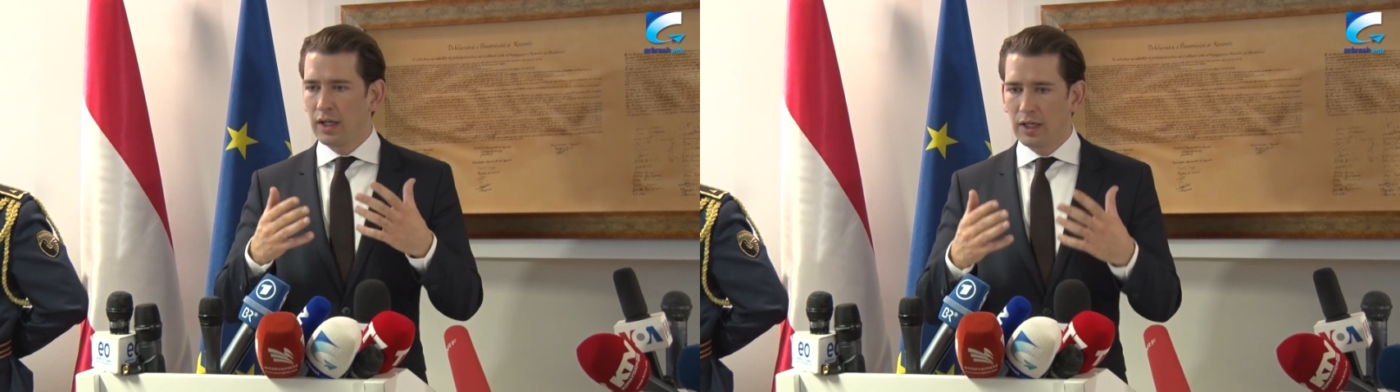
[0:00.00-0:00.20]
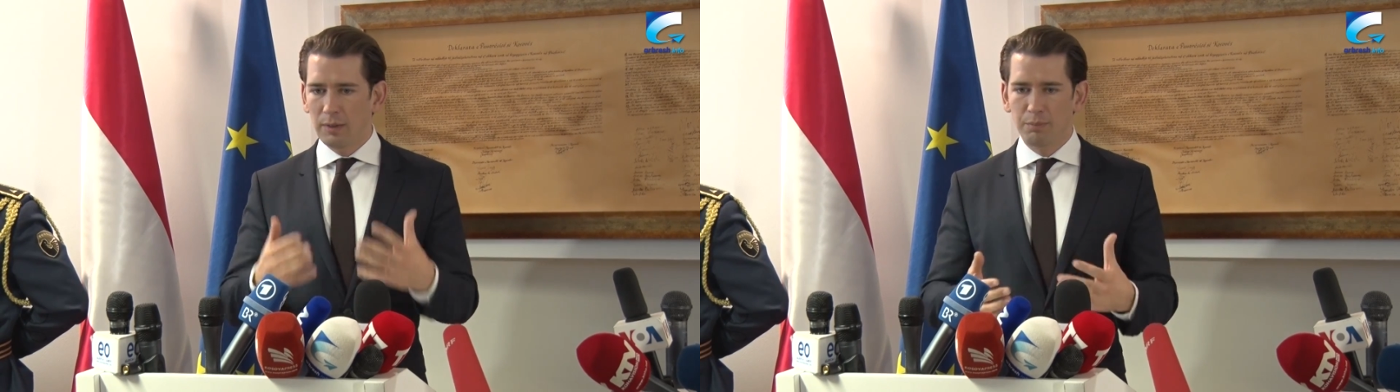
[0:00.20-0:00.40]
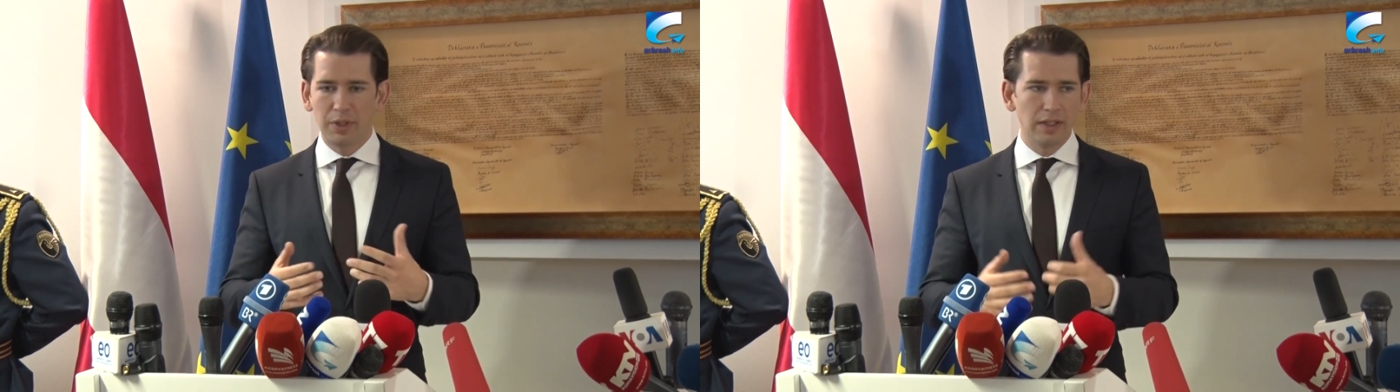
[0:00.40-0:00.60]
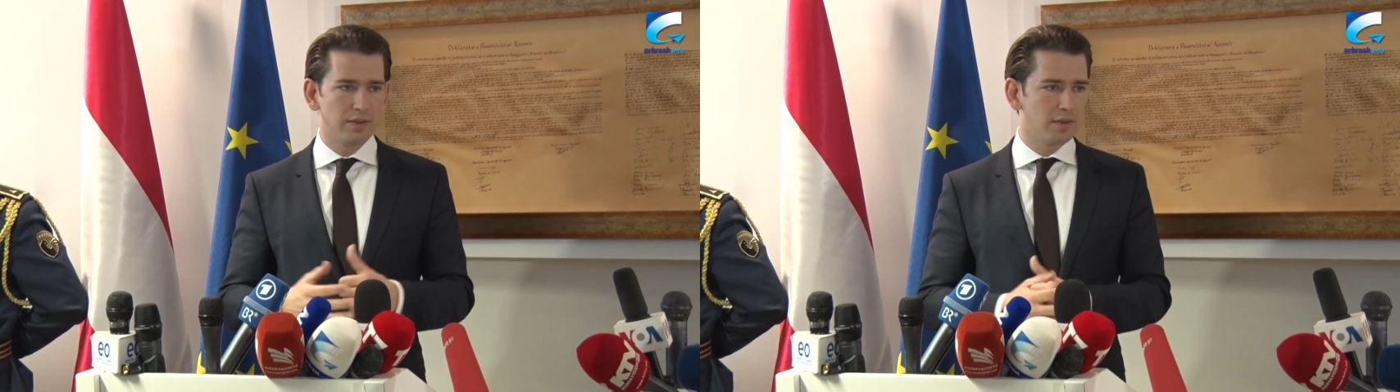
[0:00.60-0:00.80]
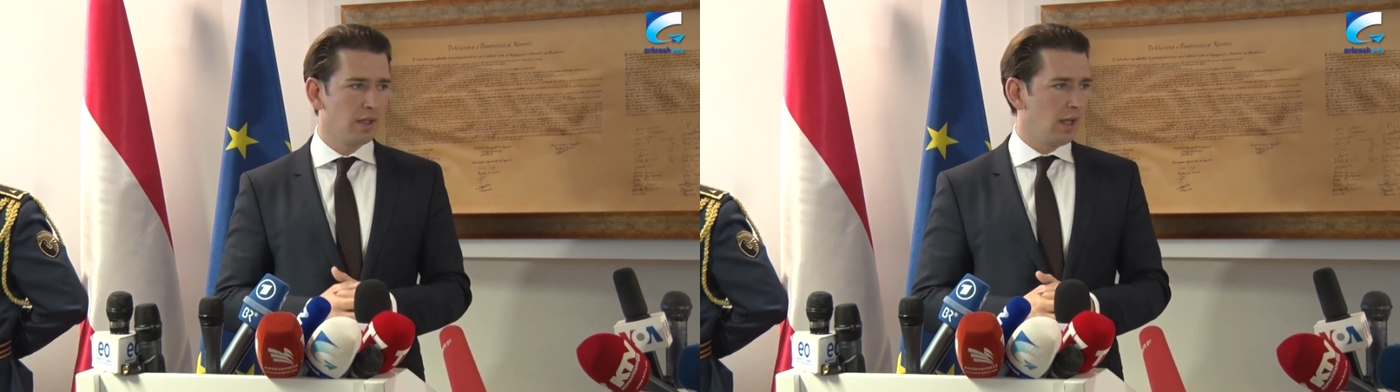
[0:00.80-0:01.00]
in
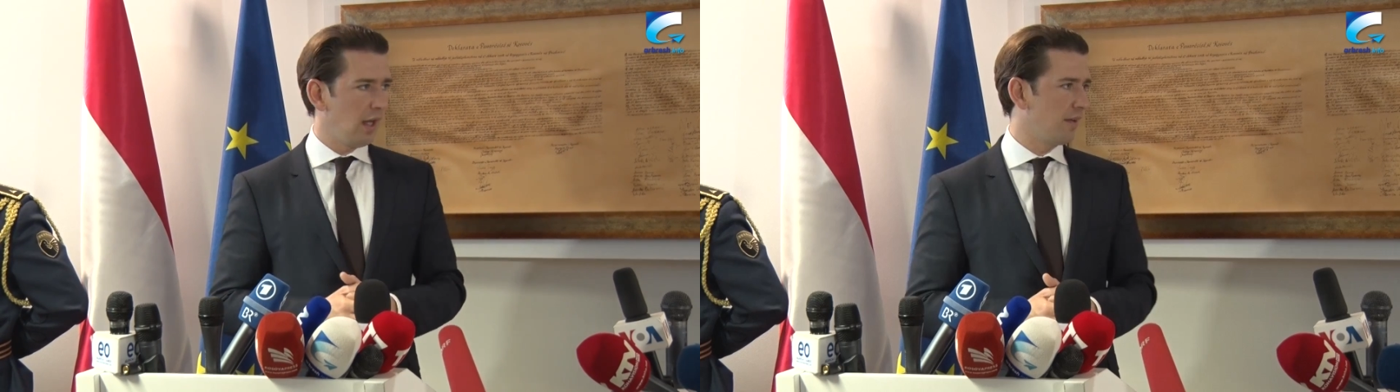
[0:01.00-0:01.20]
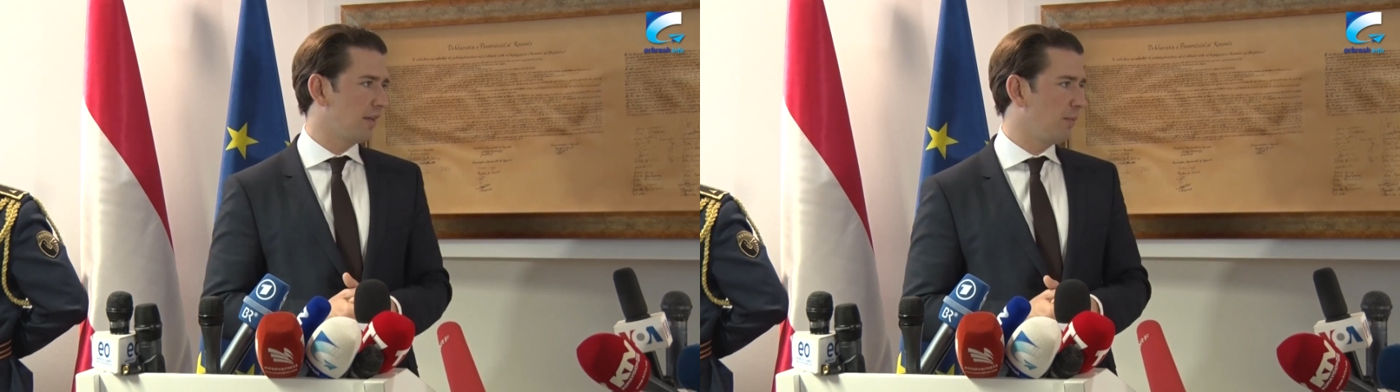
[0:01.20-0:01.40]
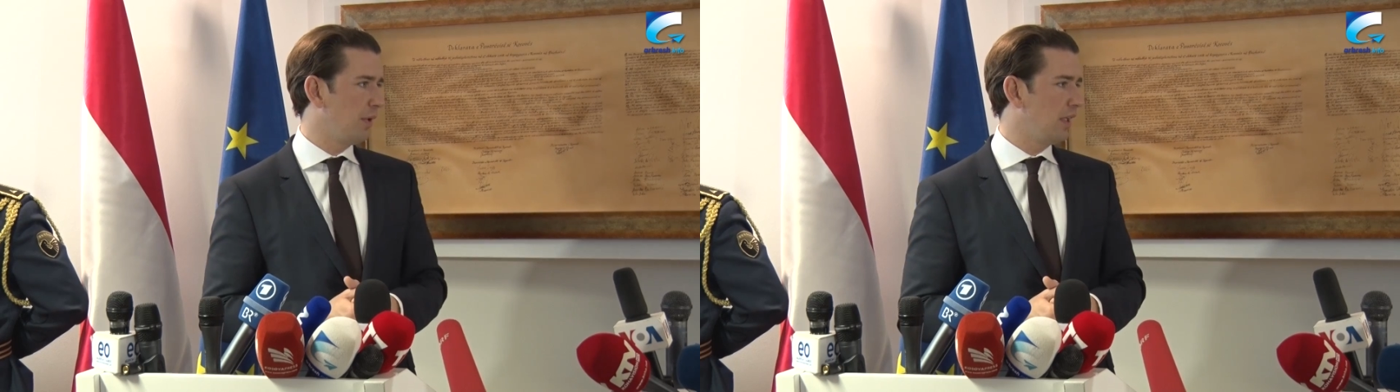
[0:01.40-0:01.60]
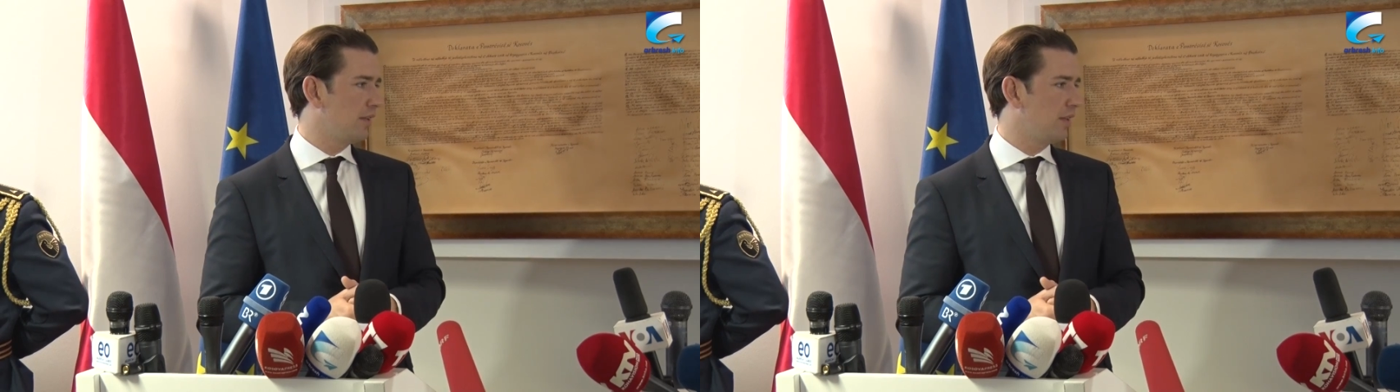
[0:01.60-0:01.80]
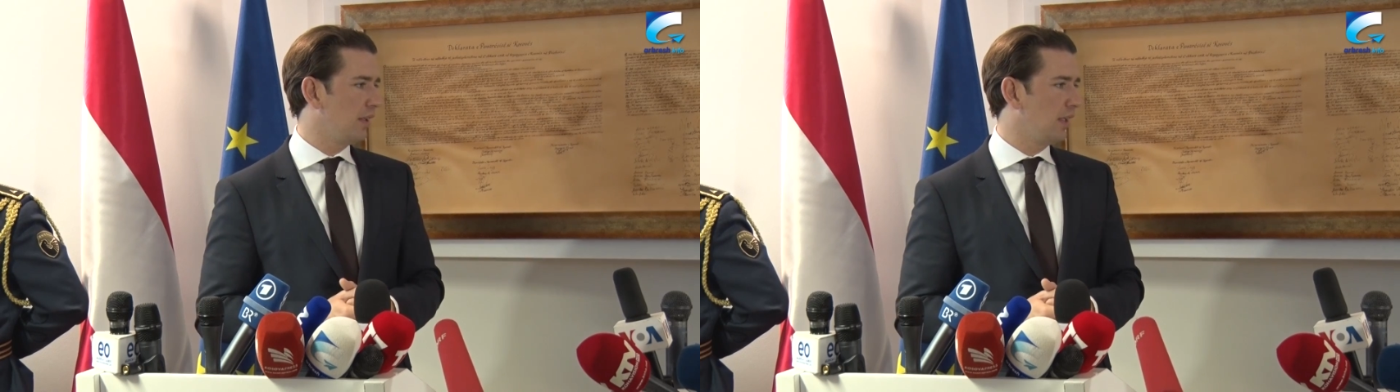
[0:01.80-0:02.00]
peace and
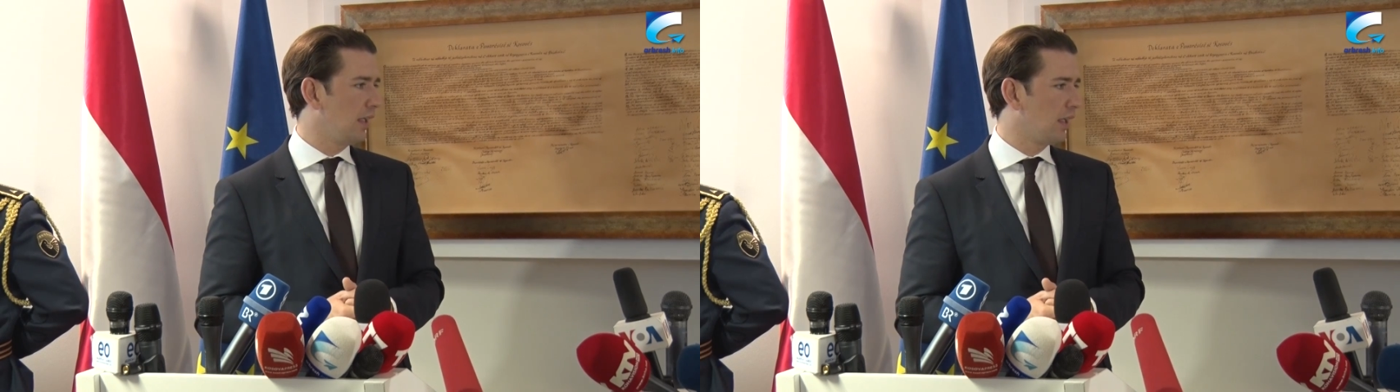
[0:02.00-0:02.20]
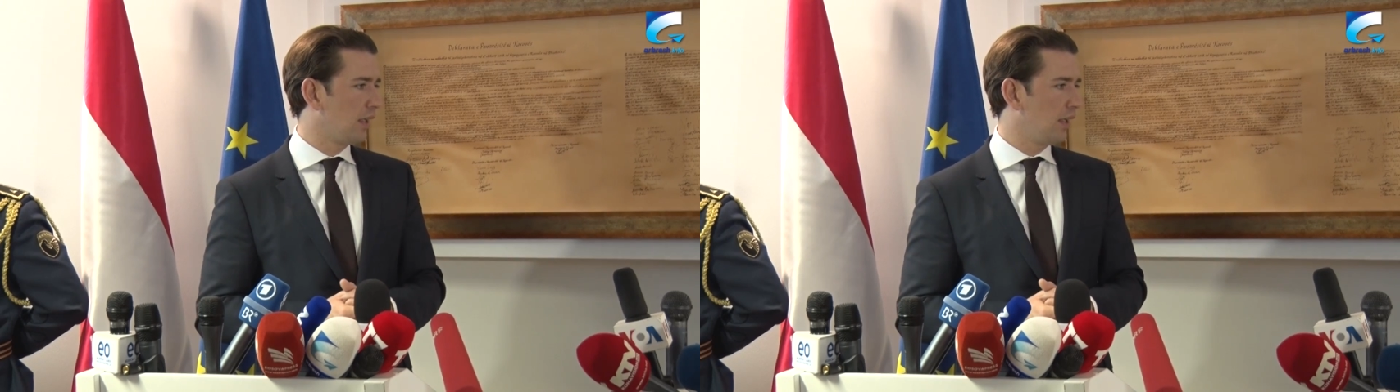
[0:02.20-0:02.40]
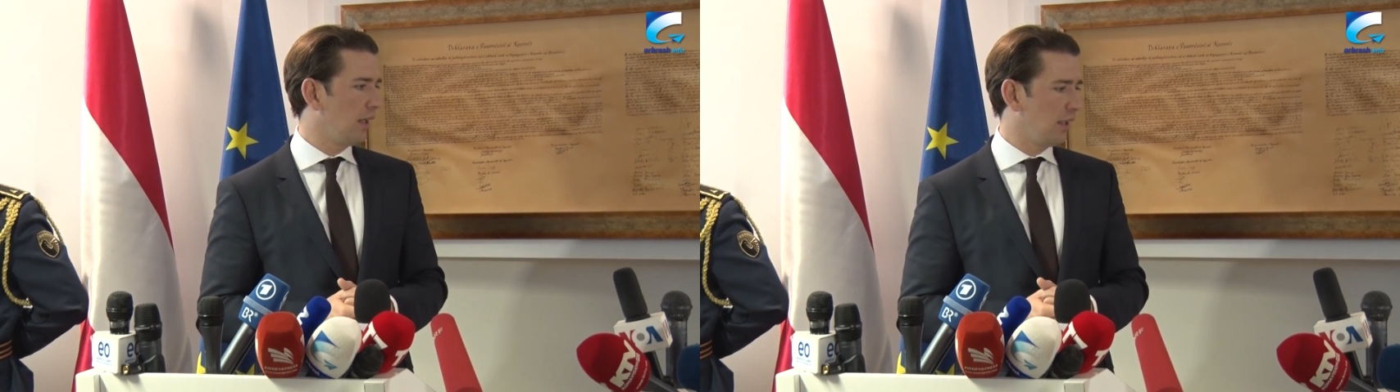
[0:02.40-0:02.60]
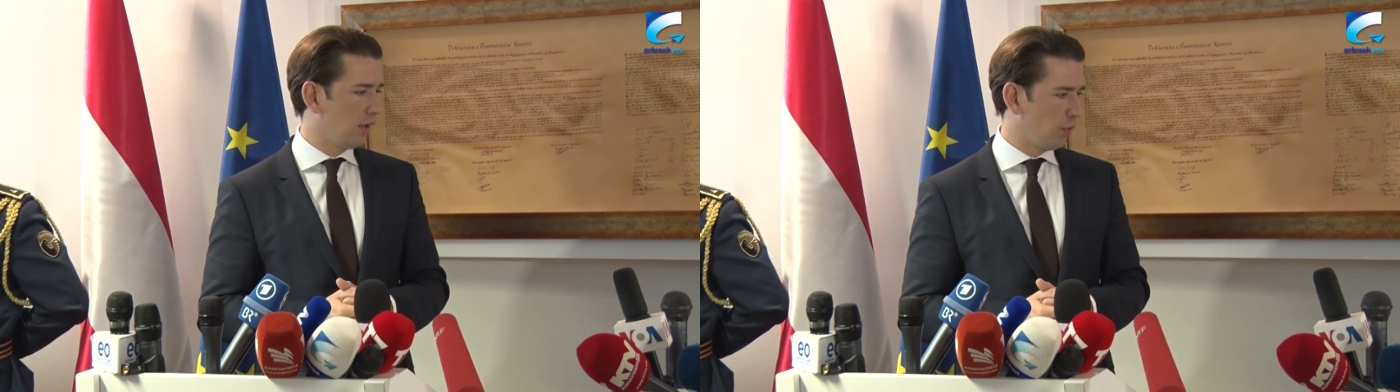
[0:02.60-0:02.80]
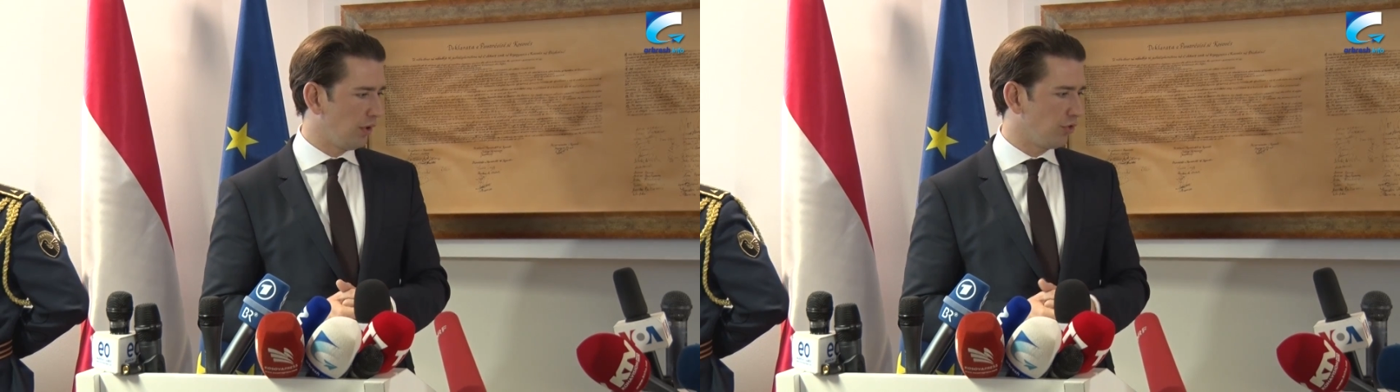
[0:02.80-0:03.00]
stability here in
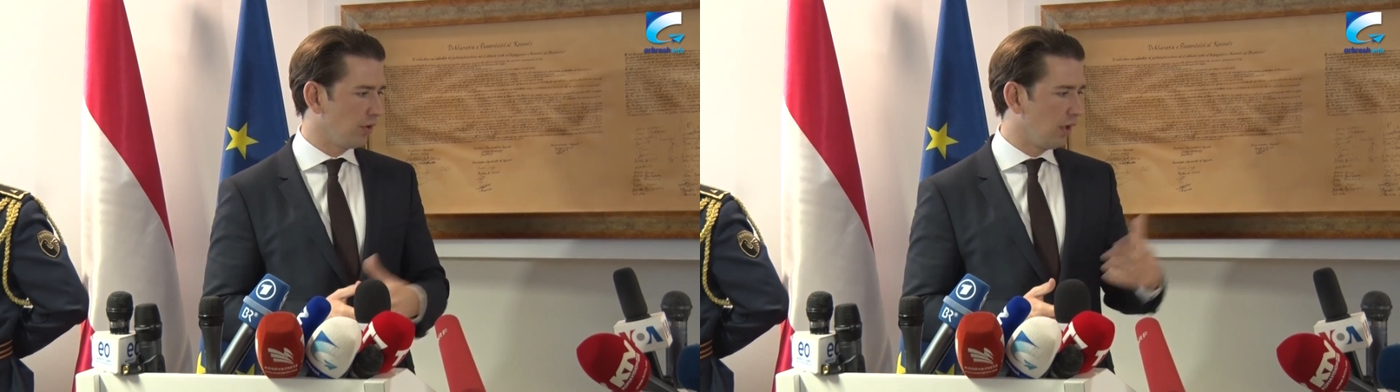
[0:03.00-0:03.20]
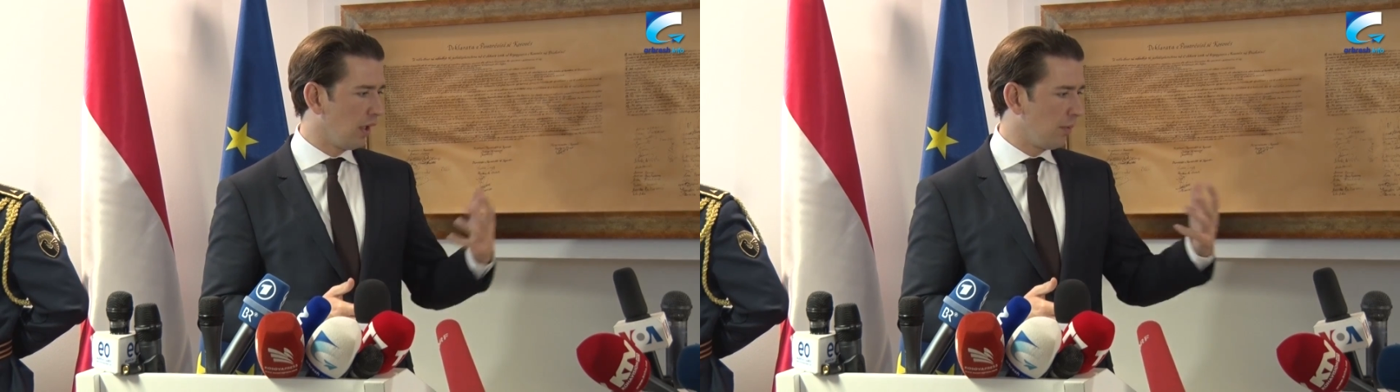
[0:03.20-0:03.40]
the region.